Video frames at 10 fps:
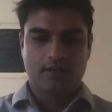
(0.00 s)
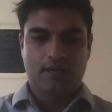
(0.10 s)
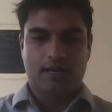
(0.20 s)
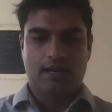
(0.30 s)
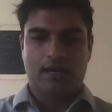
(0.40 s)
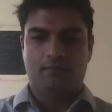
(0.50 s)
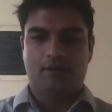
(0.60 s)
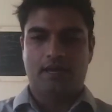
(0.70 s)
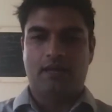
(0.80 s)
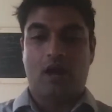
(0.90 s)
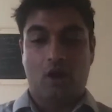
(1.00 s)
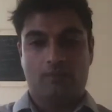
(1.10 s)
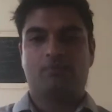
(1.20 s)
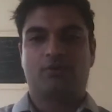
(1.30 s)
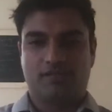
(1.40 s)
Um, and
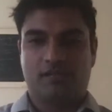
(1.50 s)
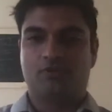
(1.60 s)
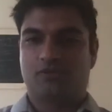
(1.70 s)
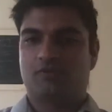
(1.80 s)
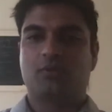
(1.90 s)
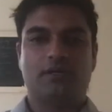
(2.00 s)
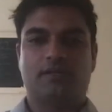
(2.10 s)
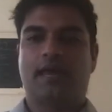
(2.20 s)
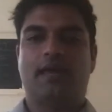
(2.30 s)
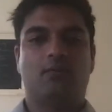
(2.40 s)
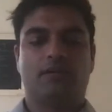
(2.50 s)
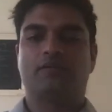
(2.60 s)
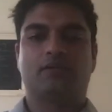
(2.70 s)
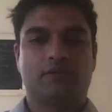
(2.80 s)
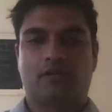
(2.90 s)
our presumption was, hey, what
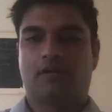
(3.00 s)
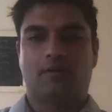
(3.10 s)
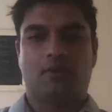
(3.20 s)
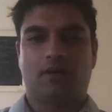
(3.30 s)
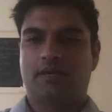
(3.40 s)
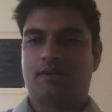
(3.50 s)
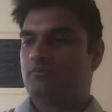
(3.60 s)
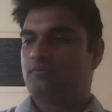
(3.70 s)
is our target market?